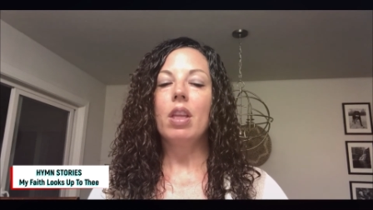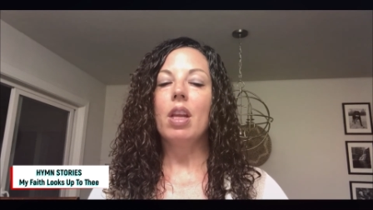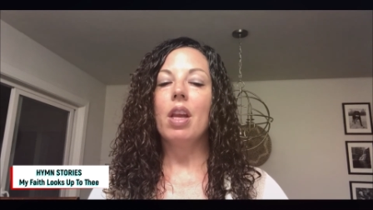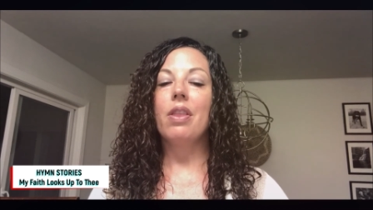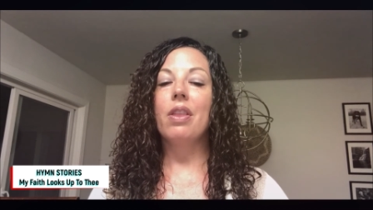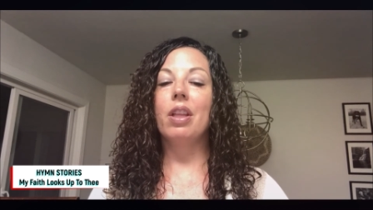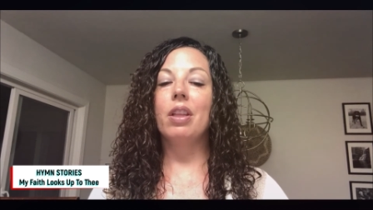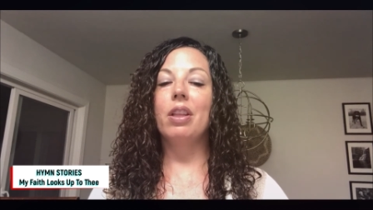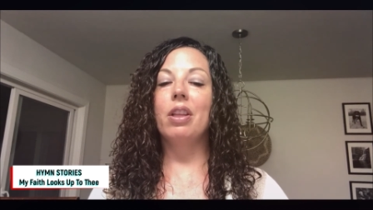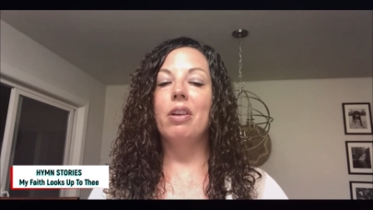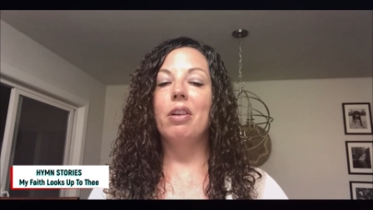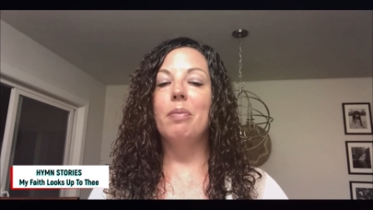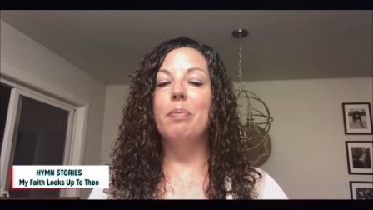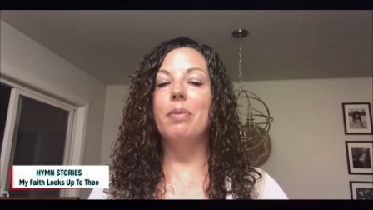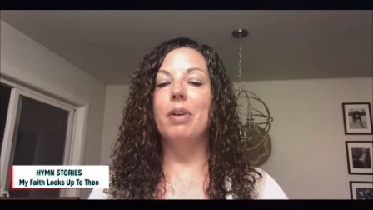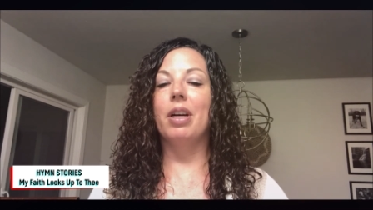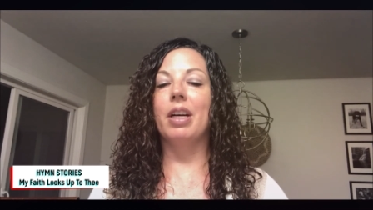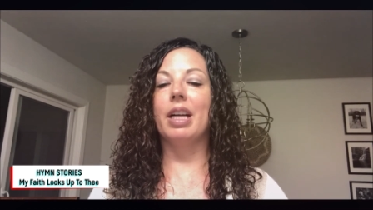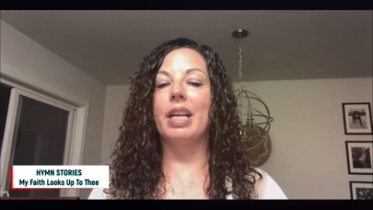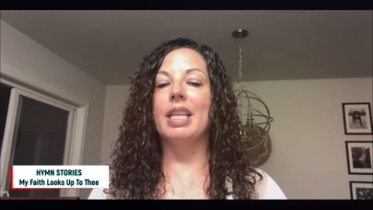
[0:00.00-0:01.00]
The little
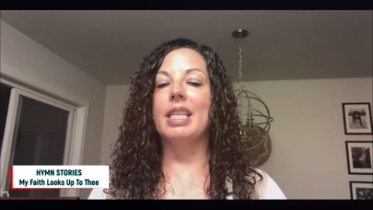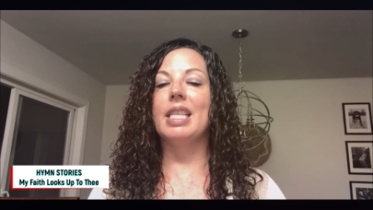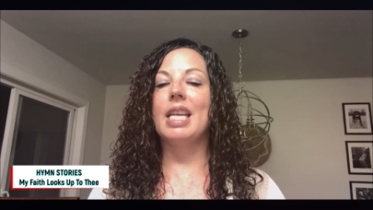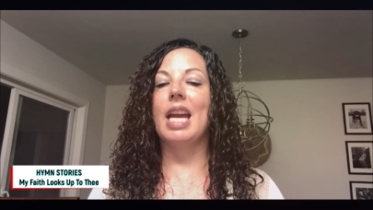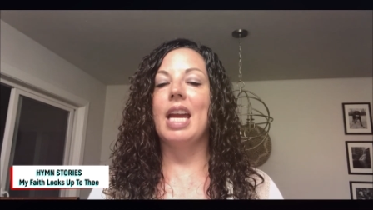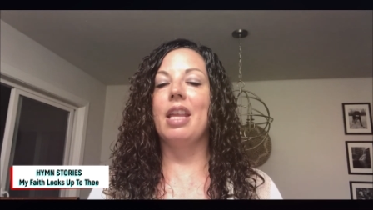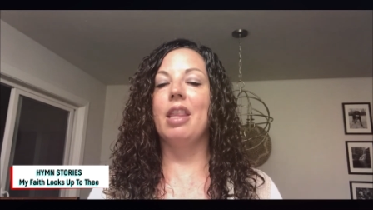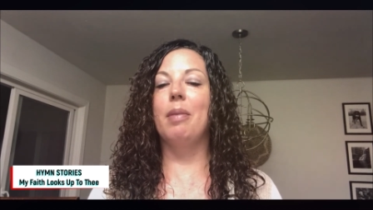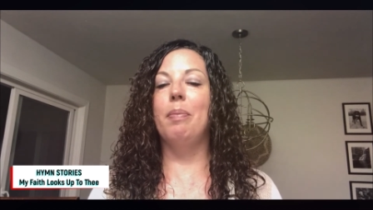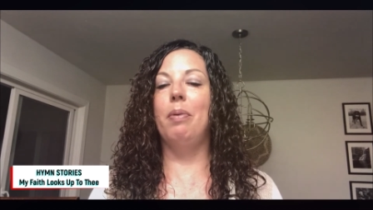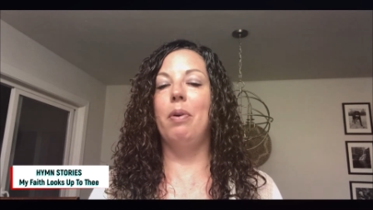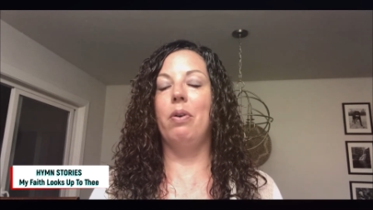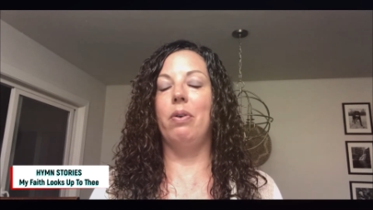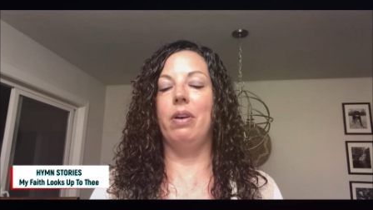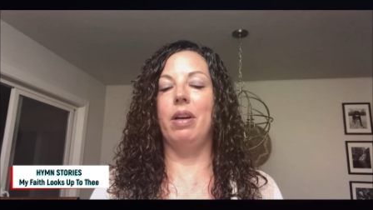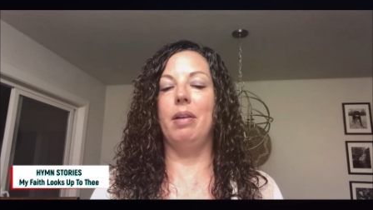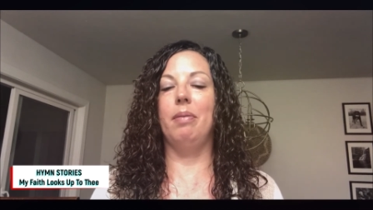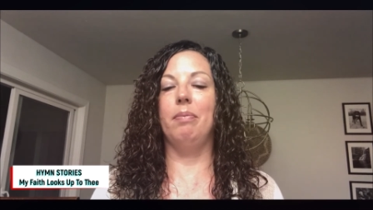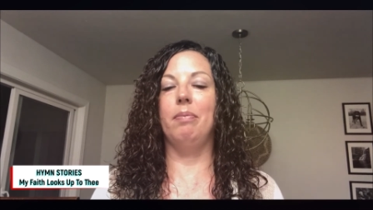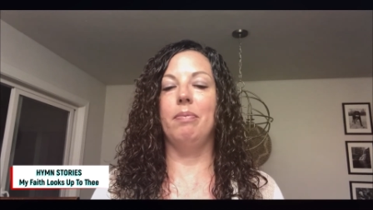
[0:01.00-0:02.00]
book contained the
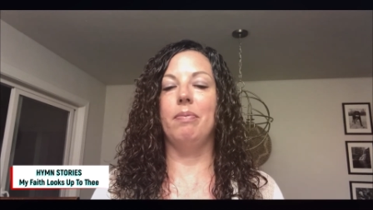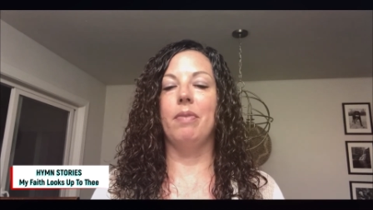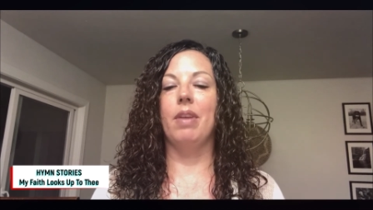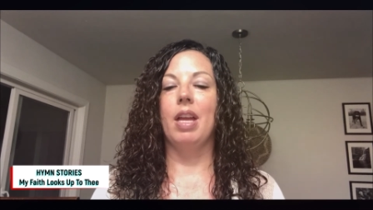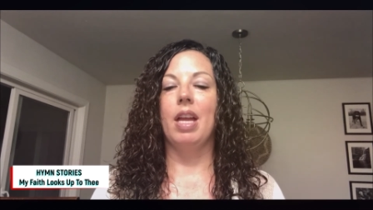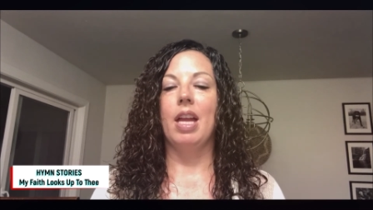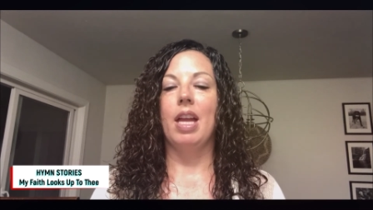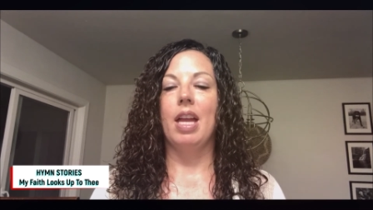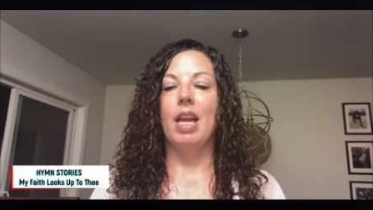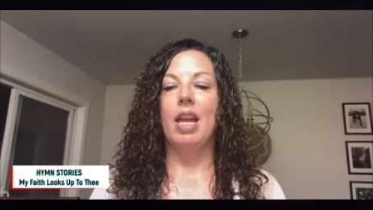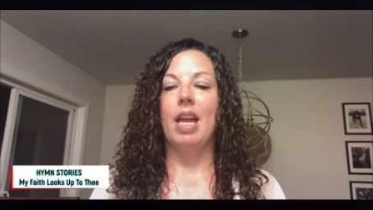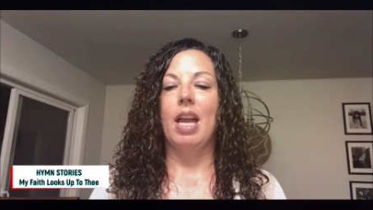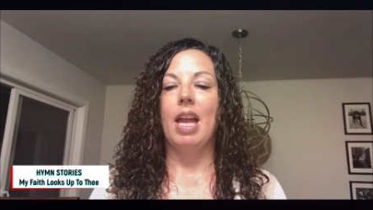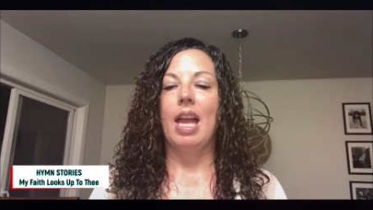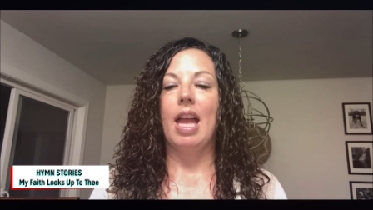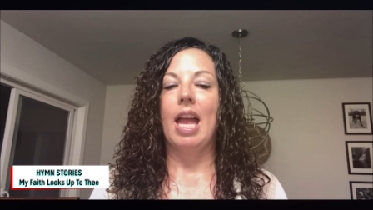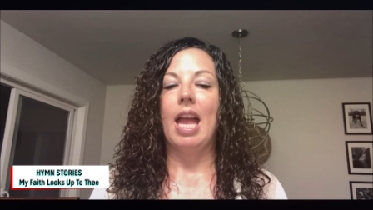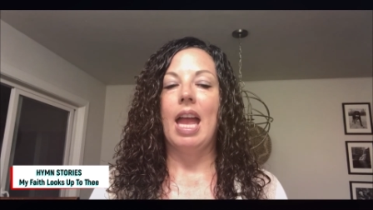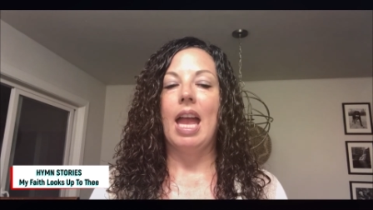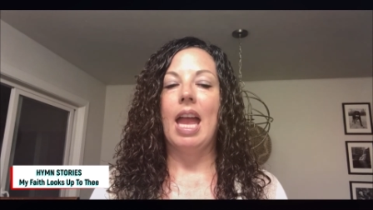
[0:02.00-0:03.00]
poem,
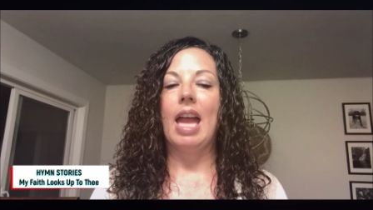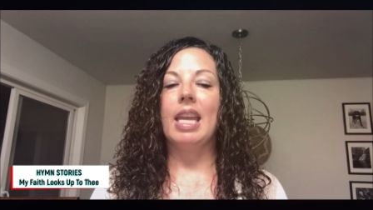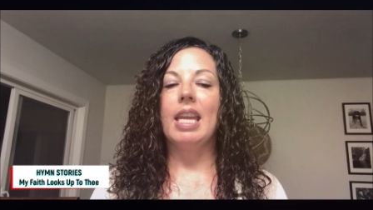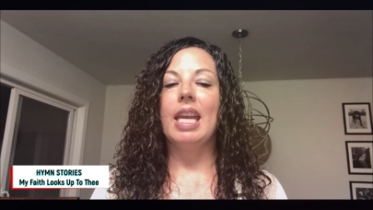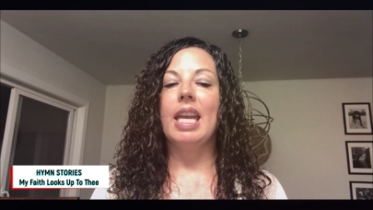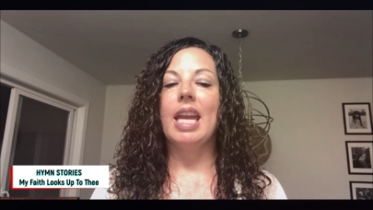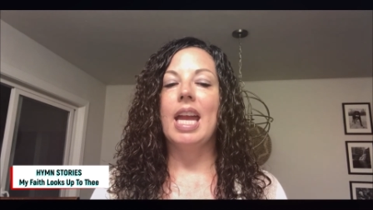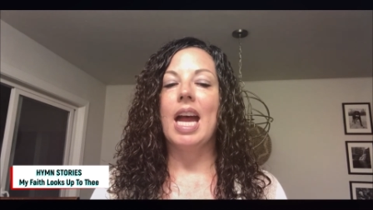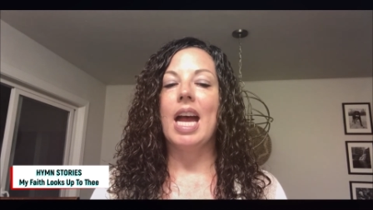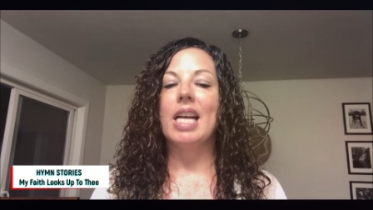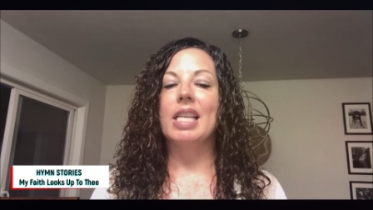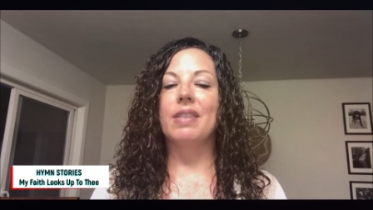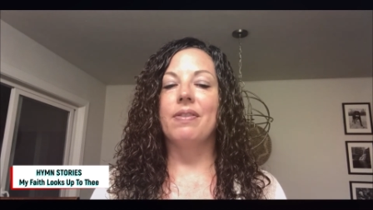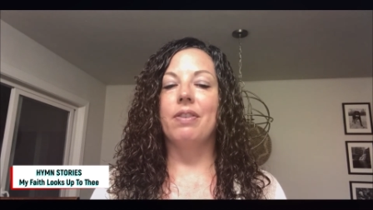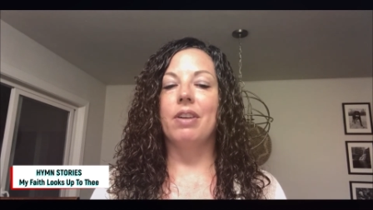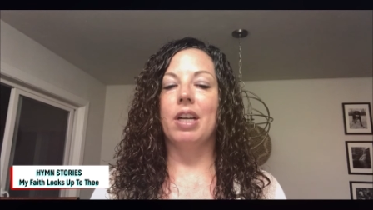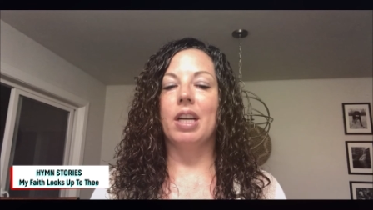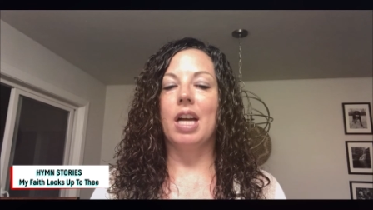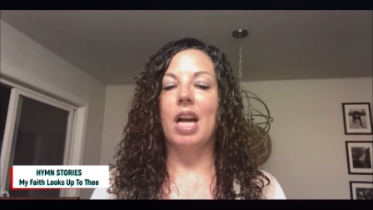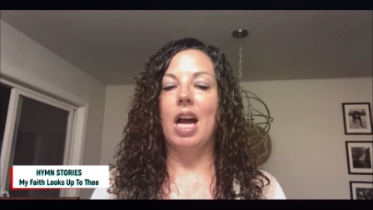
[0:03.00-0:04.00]
and he asked
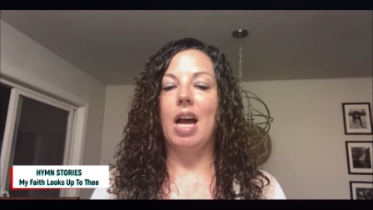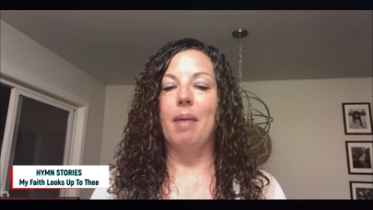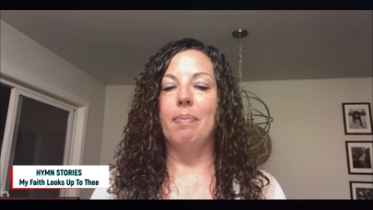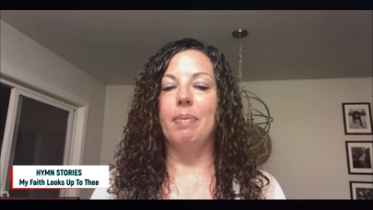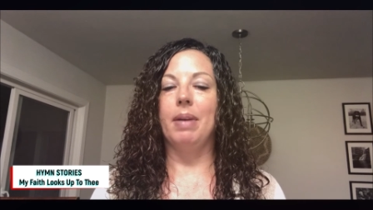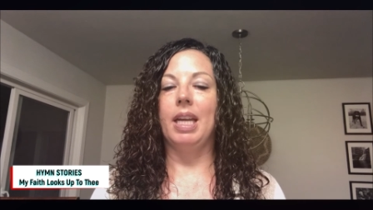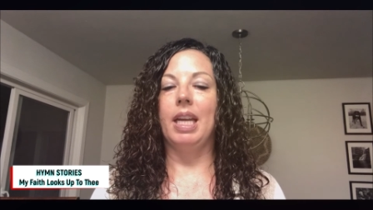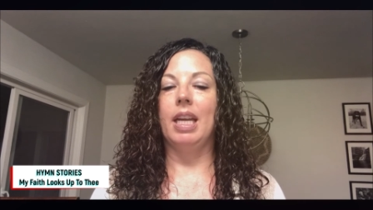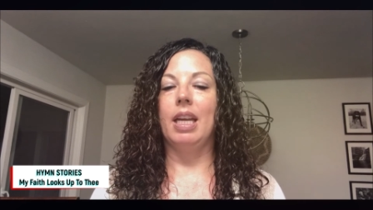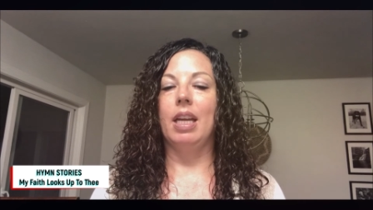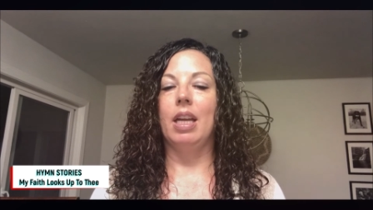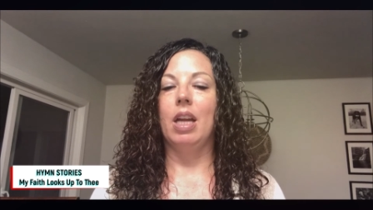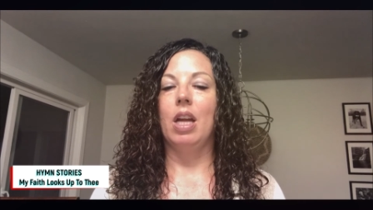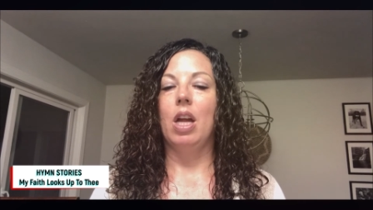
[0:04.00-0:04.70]
for a copy.